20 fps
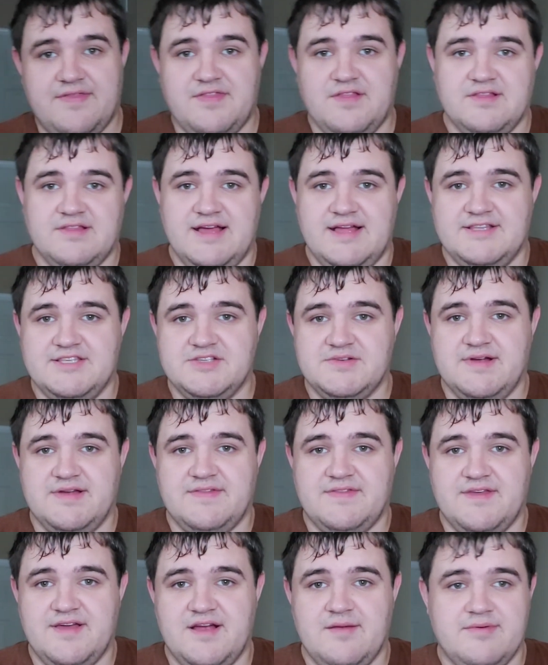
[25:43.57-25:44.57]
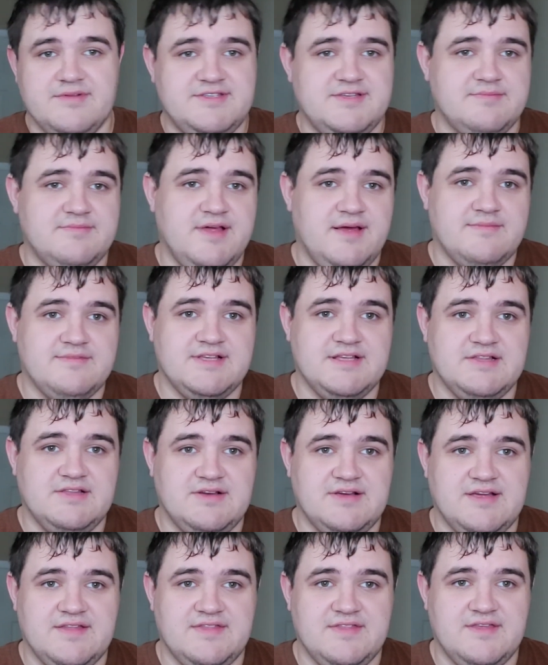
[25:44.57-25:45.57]
the lens right there, but sometimes I
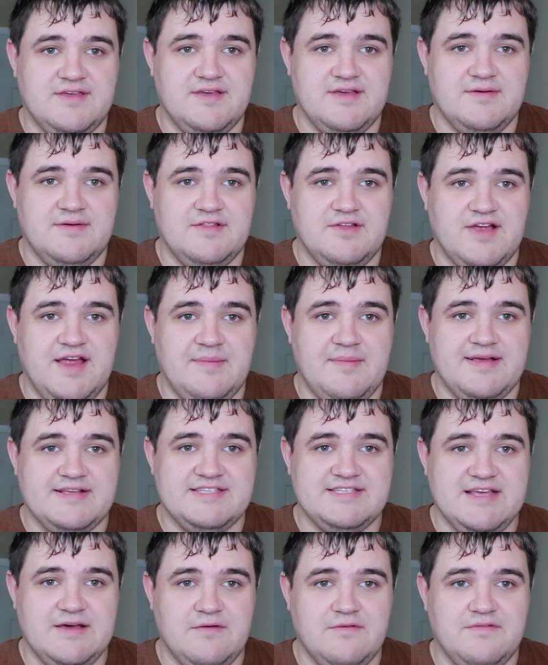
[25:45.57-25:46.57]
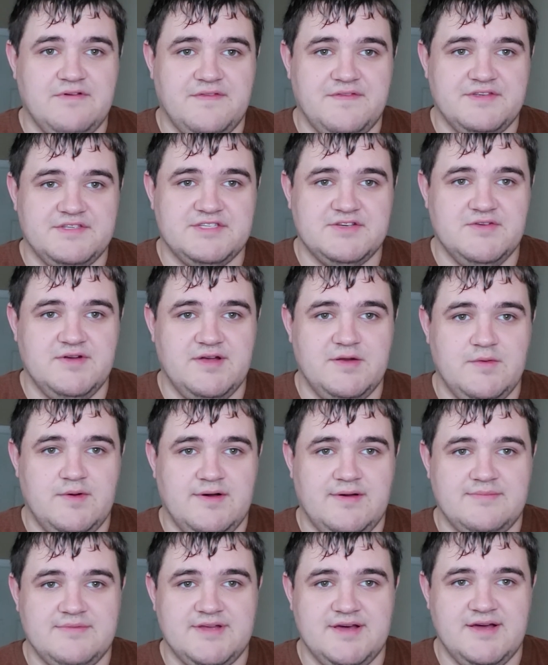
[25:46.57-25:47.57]
look at myself on the screen while
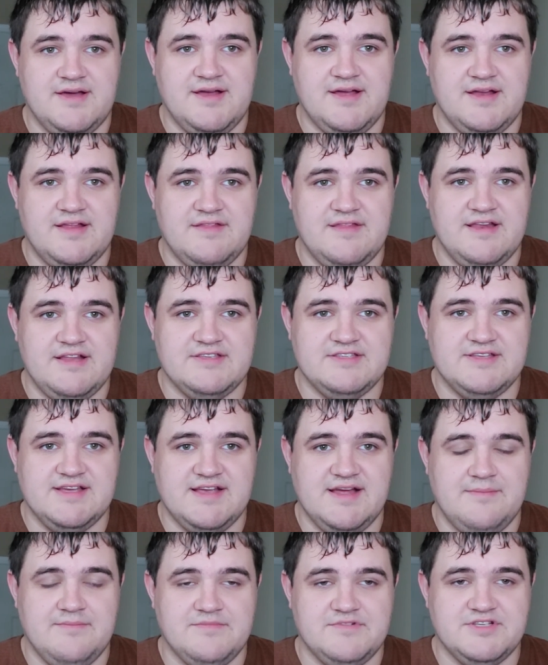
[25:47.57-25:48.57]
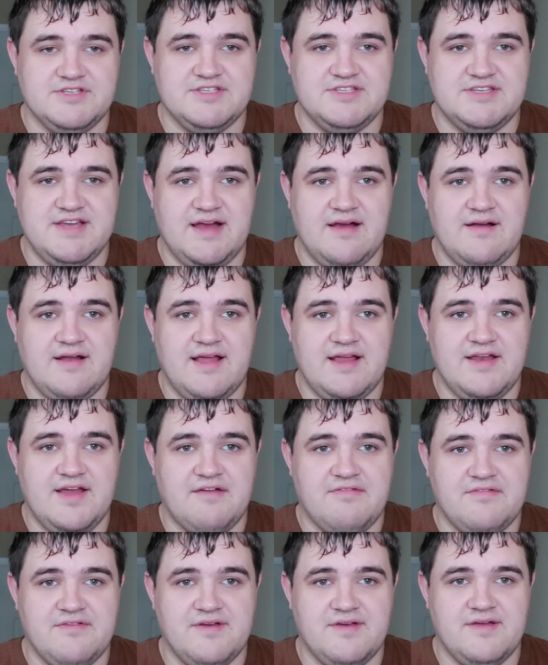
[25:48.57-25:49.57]
I'm talking, and then it's like I'm just staring at
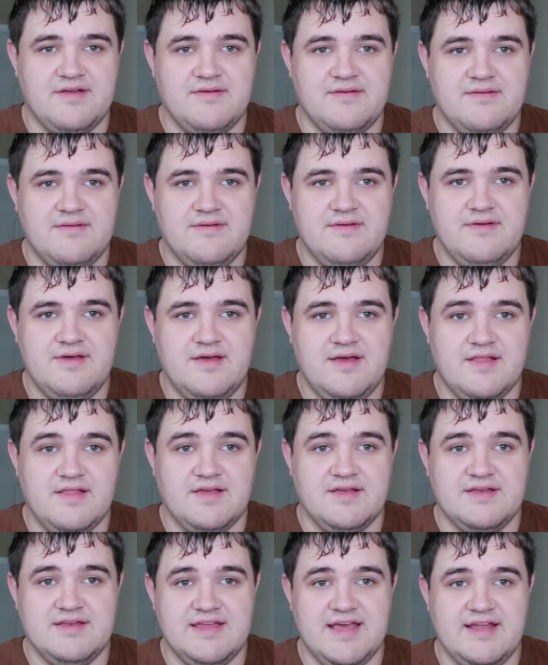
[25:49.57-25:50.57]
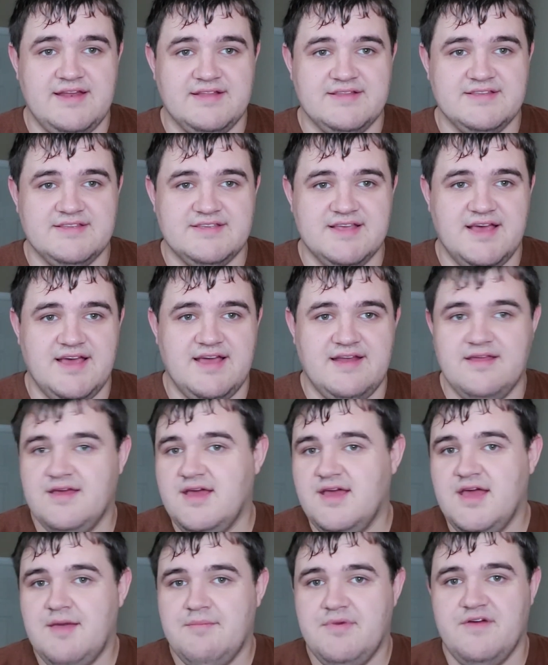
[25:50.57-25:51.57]
nothing. I look dead inside.
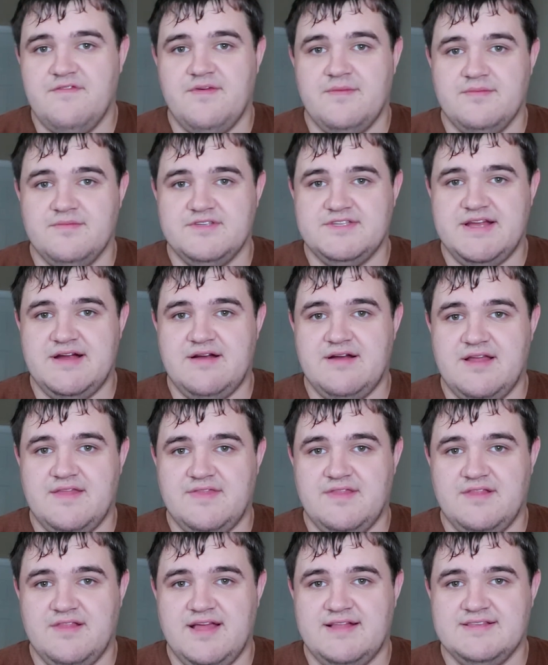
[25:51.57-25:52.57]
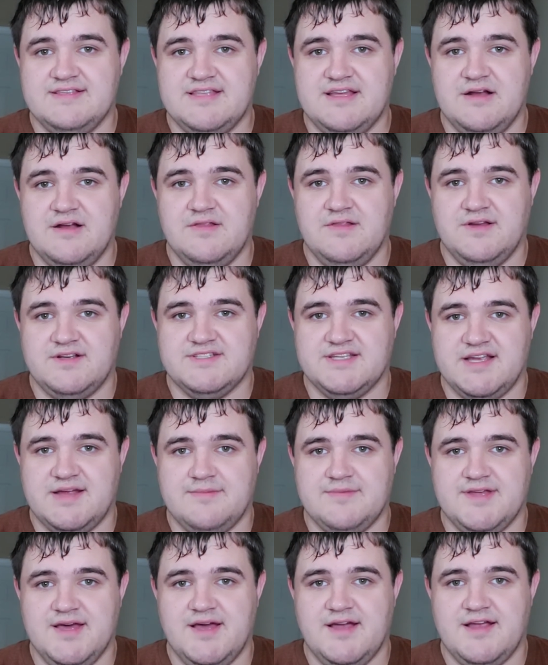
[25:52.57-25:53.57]
But if I'm staring at the lens there, it looks like
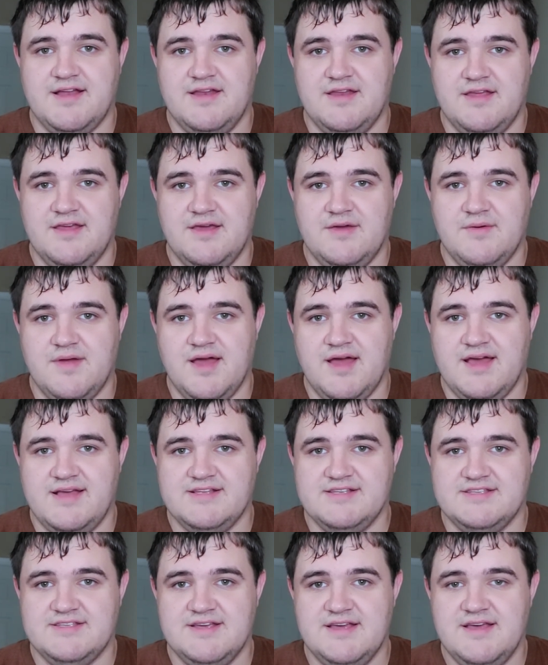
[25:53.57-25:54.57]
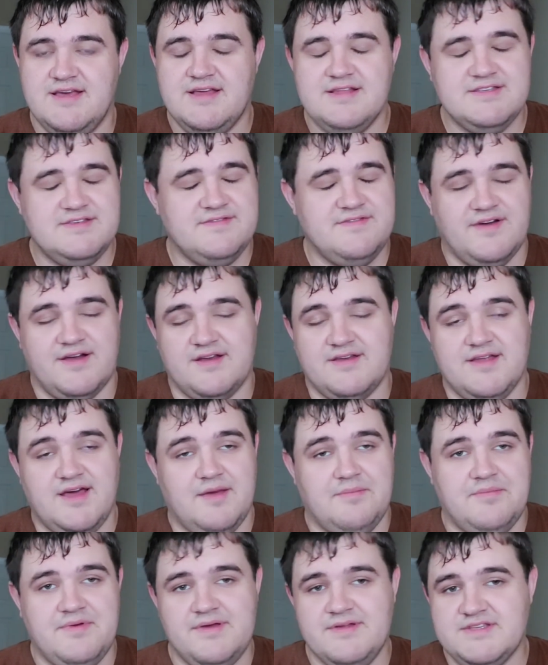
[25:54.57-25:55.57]
I'm talking to you guys. It's fucked
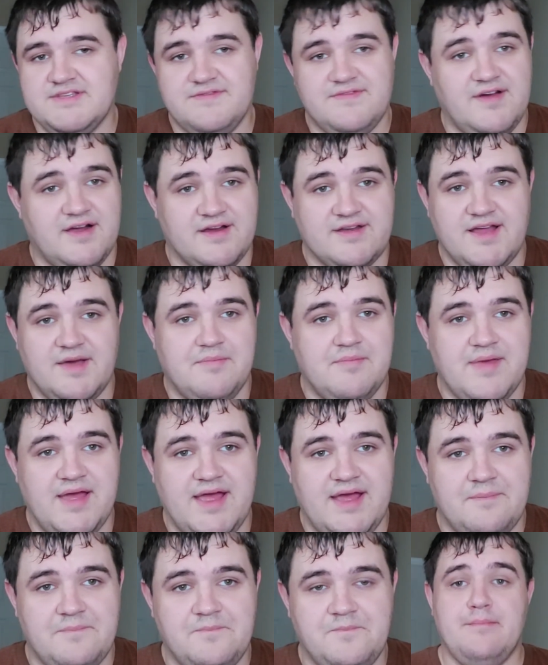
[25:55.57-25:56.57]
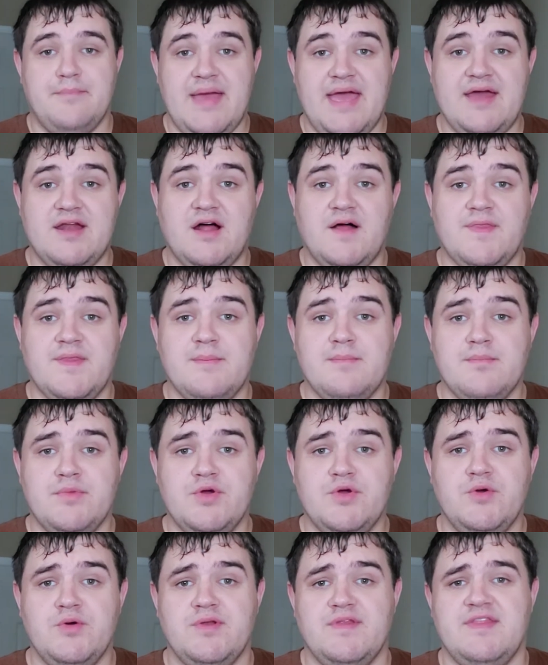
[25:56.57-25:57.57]
up. It's fucked up, man. Man on the
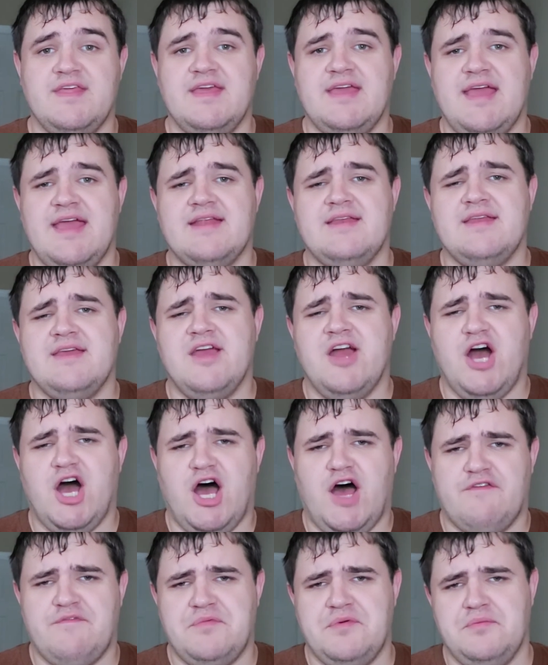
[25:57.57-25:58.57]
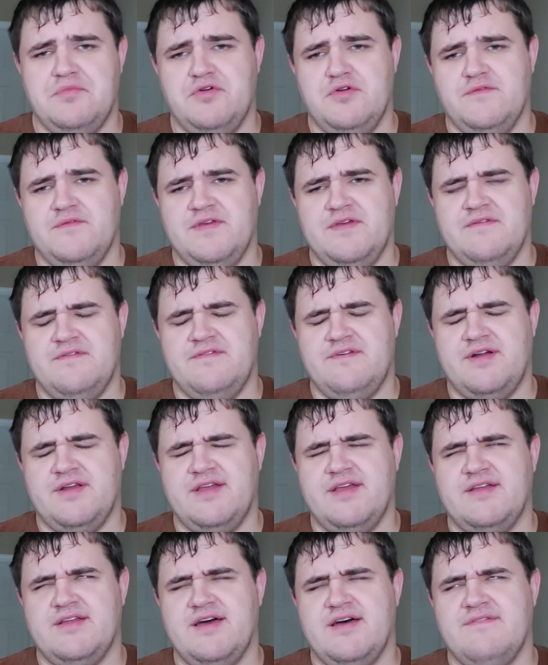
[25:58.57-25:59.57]
Moon, the Andy Kaufman movie.
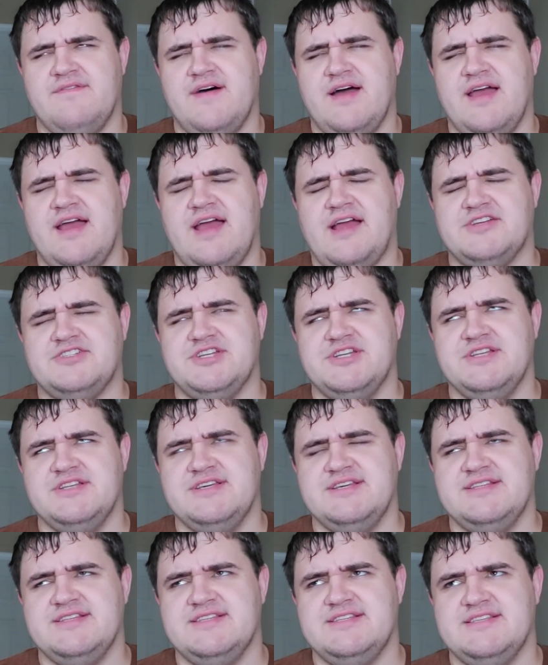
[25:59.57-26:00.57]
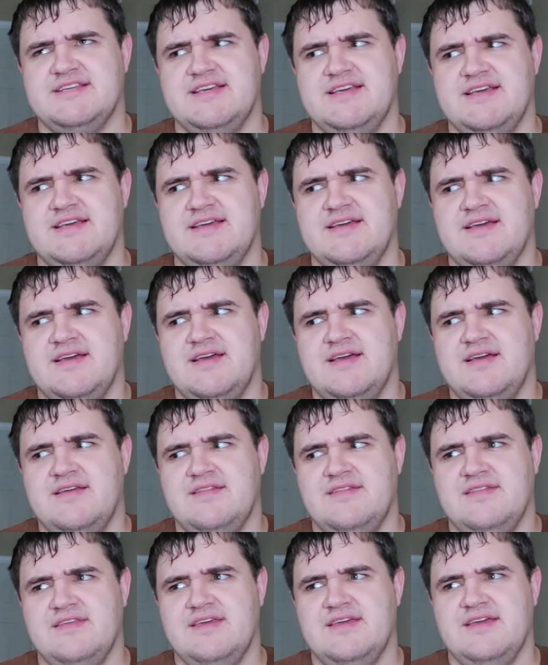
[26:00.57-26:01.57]
Funny enough, I actually did see
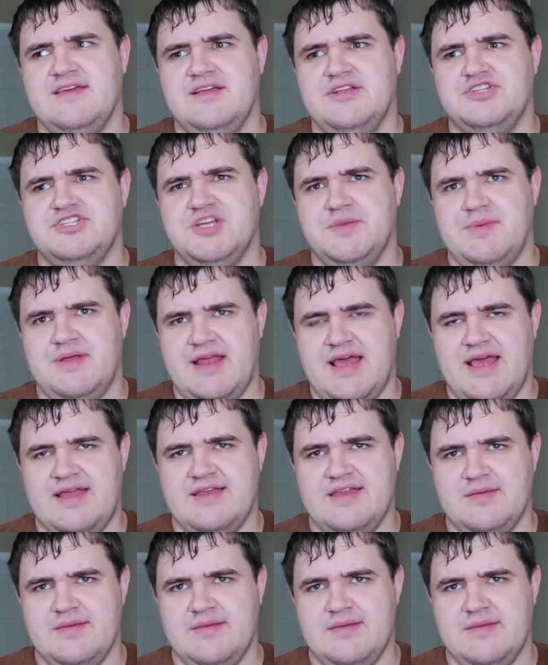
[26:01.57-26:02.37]
the Jim and Andy